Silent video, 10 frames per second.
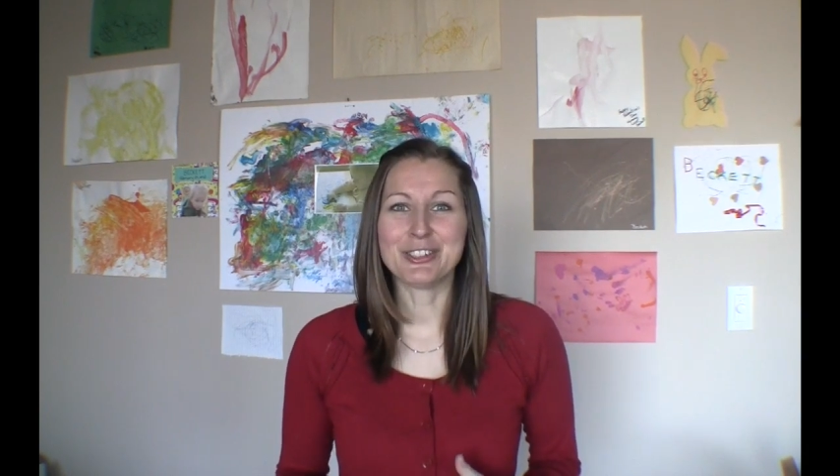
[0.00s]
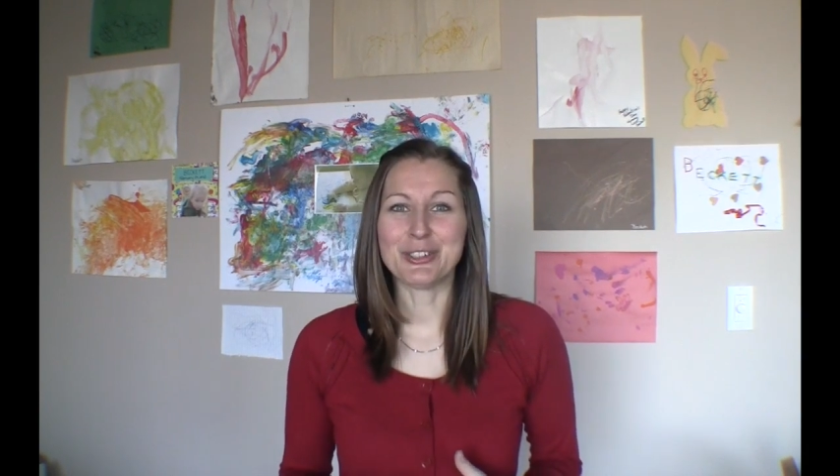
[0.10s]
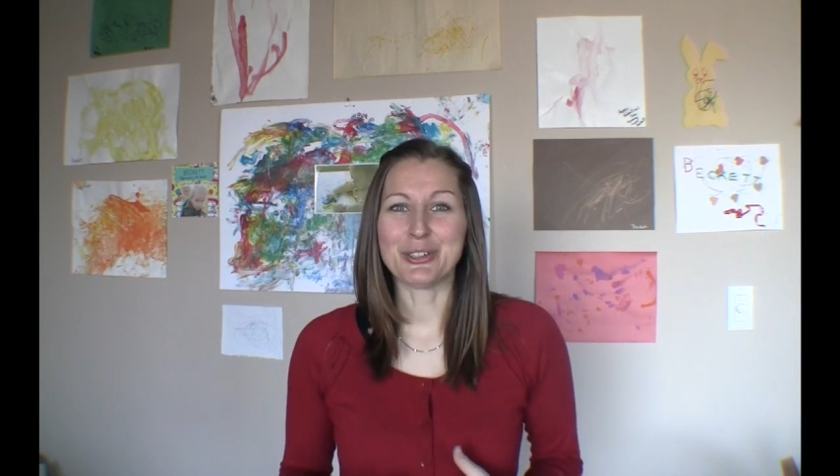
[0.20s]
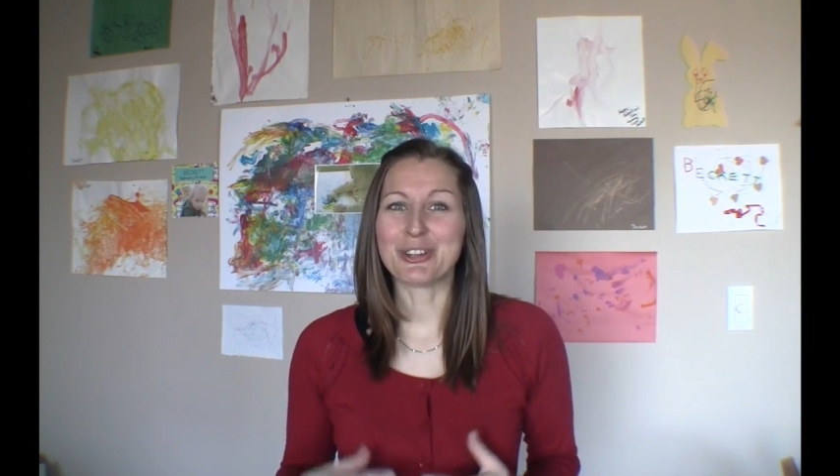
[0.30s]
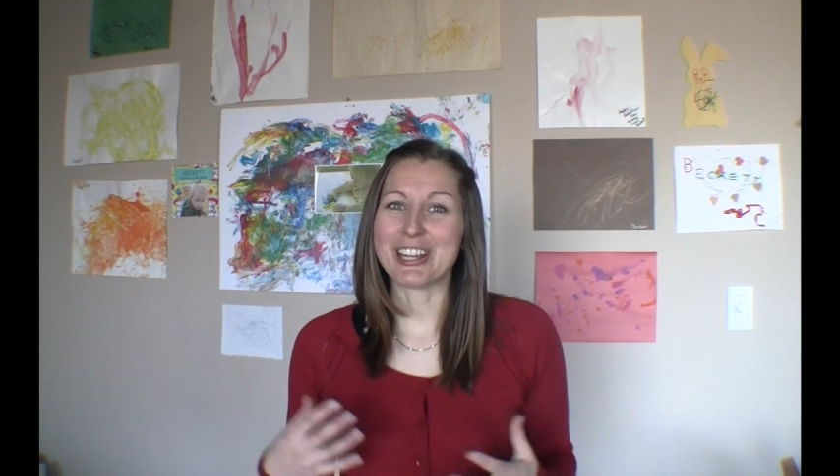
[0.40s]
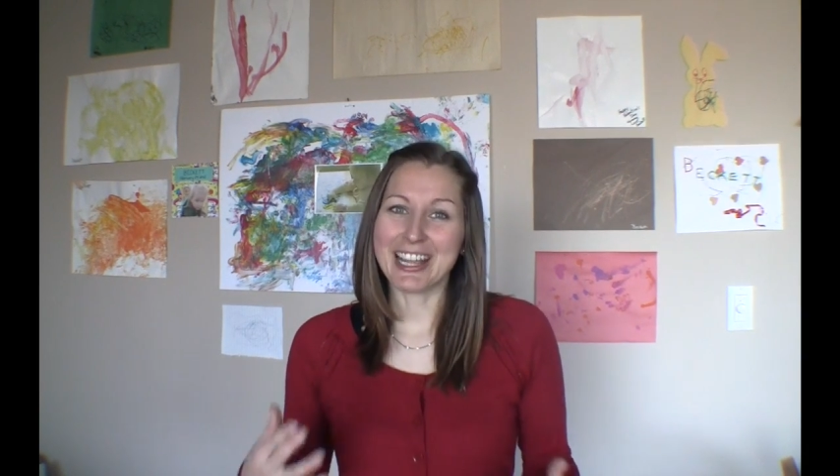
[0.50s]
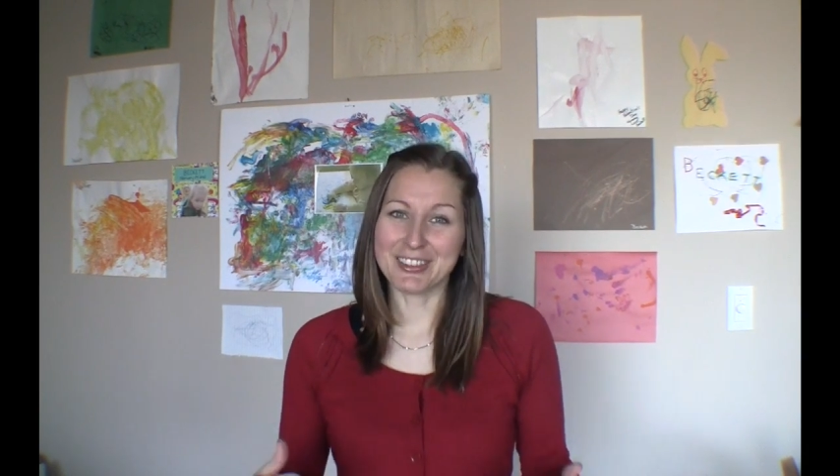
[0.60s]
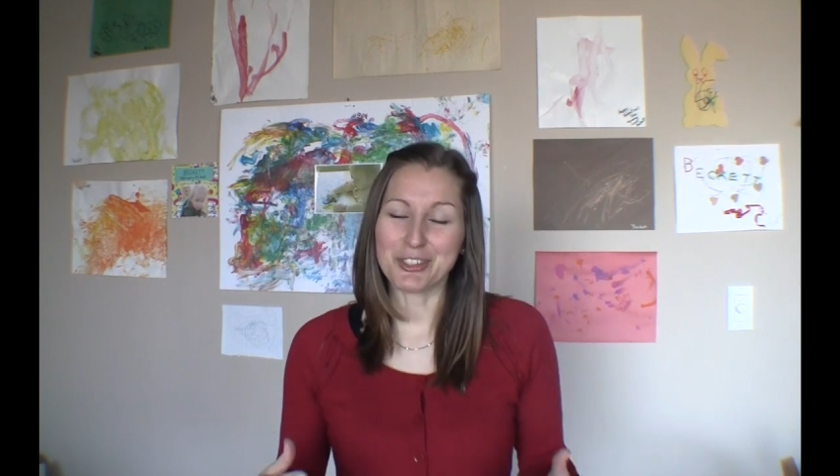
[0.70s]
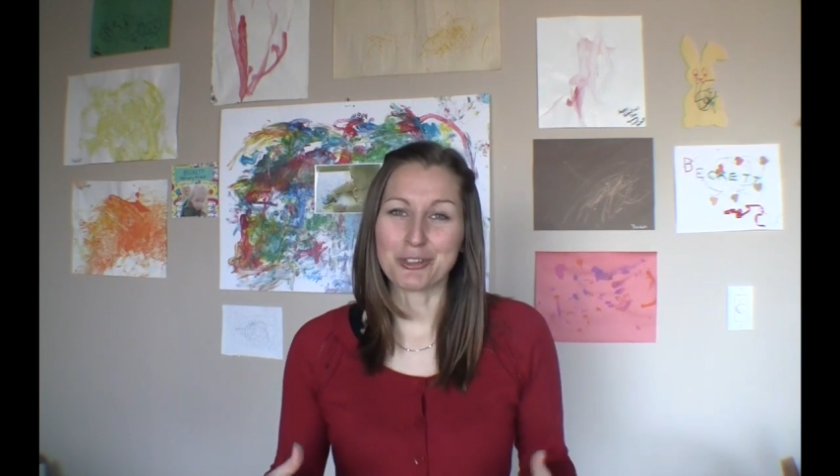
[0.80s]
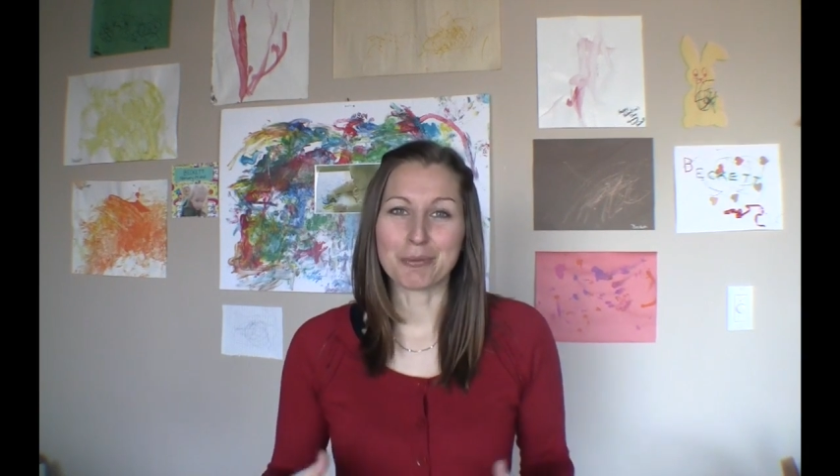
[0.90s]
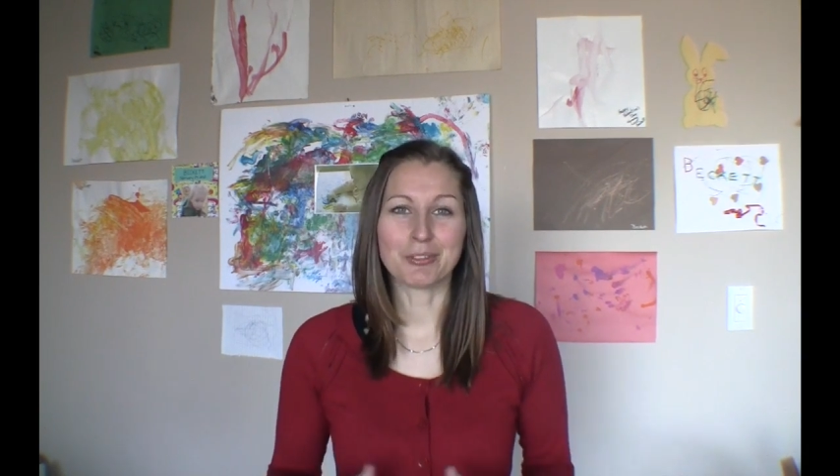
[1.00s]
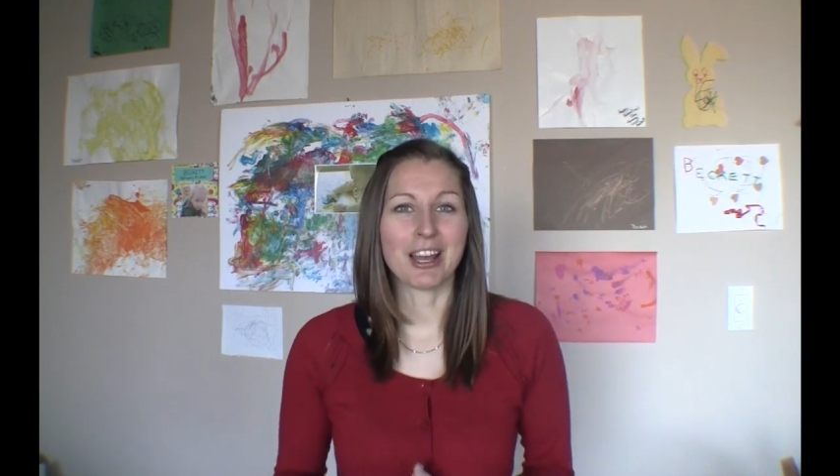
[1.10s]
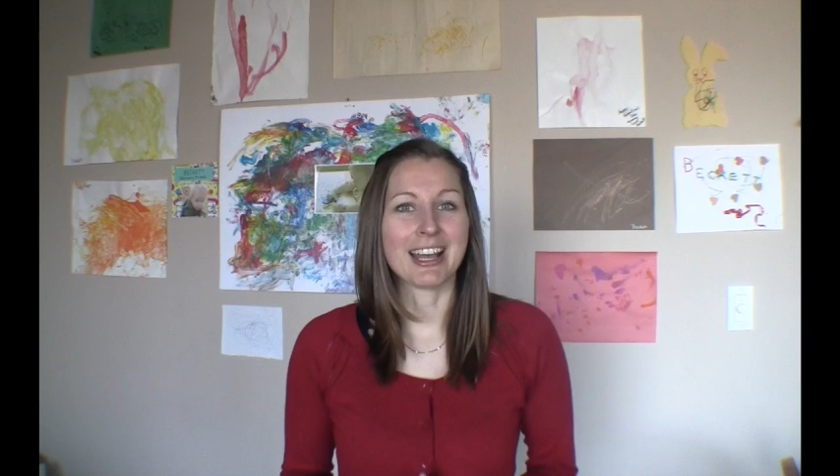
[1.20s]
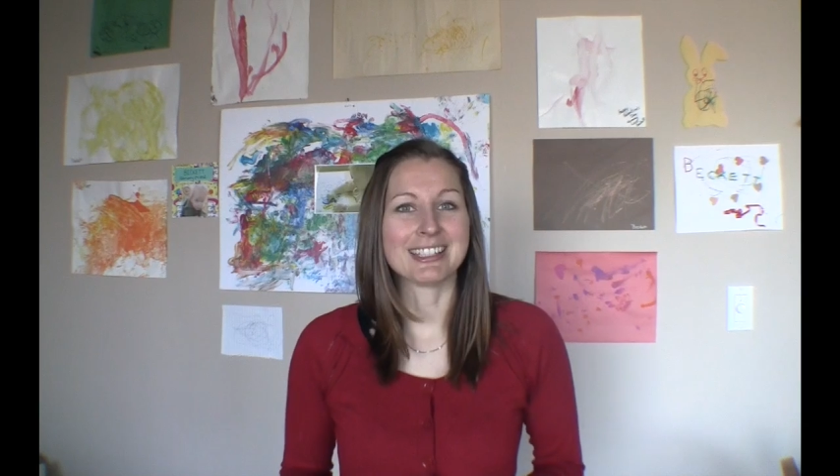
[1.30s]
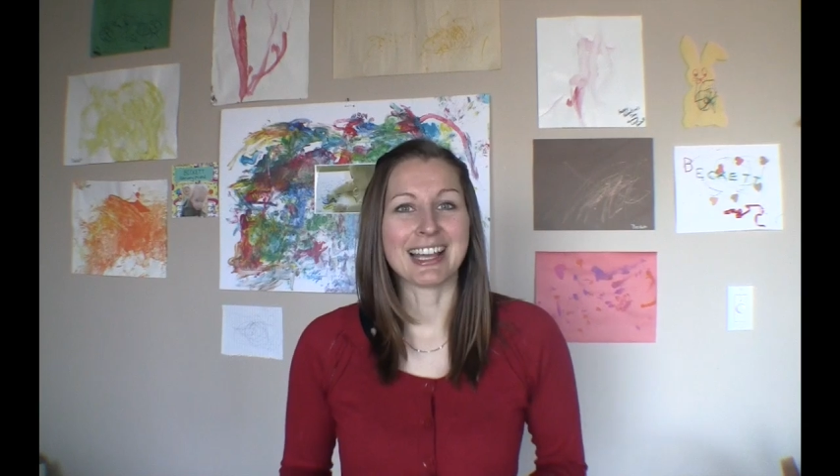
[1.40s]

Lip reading: to create this trip for us.